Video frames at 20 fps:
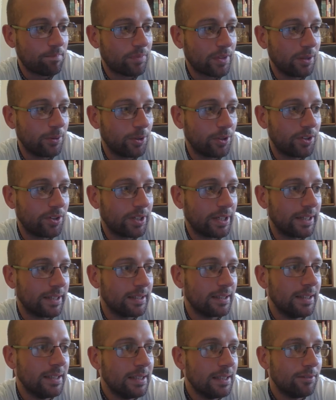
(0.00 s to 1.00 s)
I'm just saying,
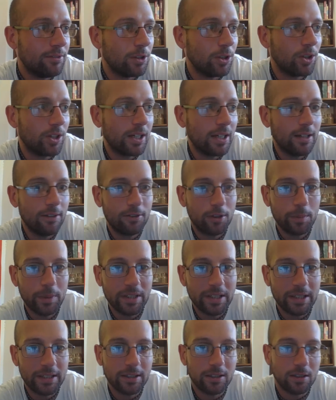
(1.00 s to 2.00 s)
if you look at it from
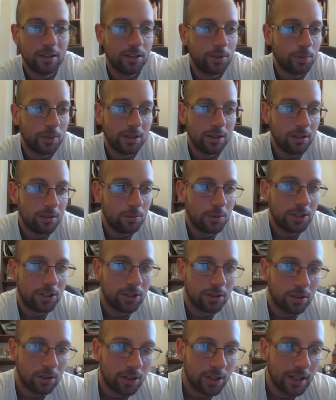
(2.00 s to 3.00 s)
his angle, as we
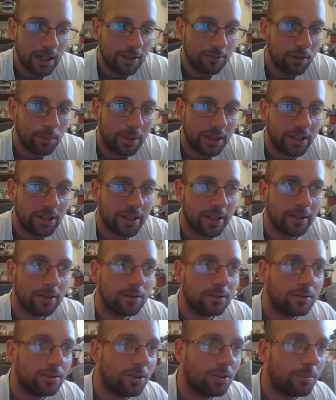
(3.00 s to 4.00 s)
should look at everybody's
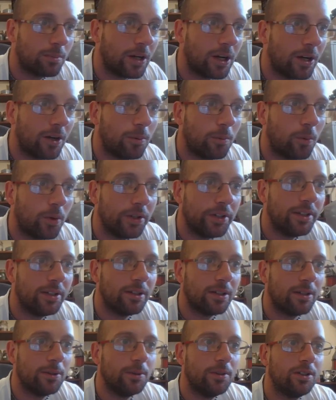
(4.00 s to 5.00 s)
angle. It doesn't matter what you
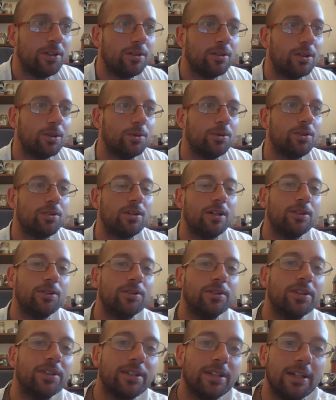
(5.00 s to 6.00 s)
do, you should always try and
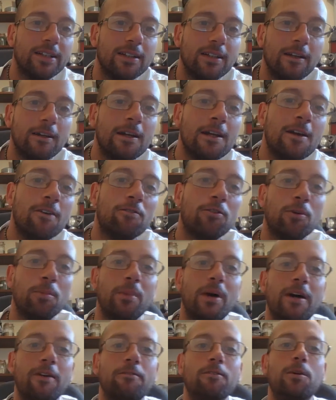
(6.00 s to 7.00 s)
understand it
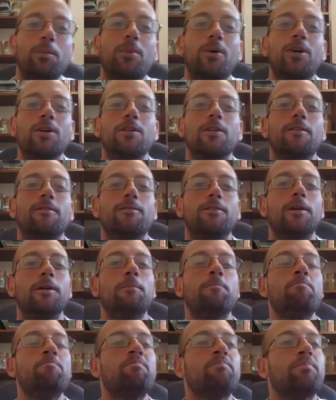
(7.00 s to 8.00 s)
from every point of
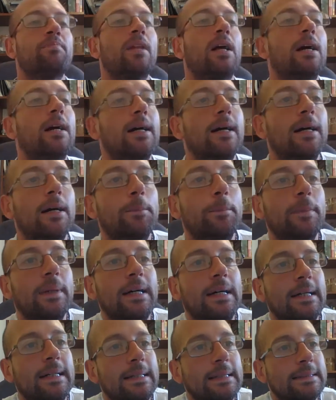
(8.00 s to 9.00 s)
view.
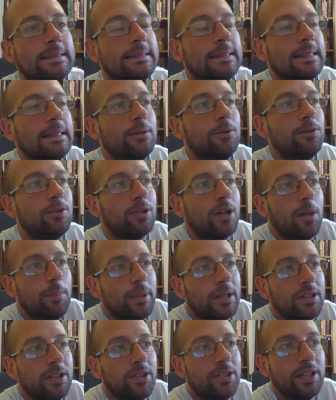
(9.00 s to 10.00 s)
And he was trying to
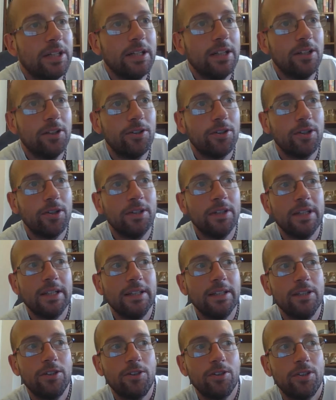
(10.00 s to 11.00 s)
build a city of the sun,
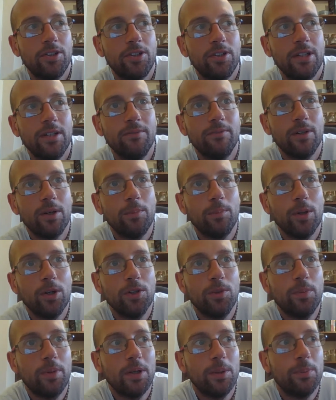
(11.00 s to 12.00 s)
and he just seen that
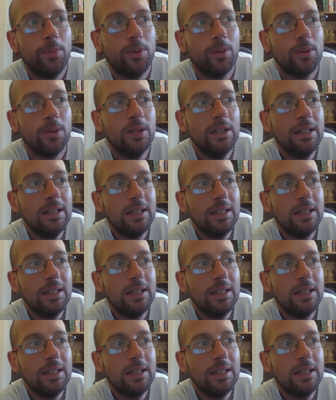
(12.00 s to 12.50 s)
most people,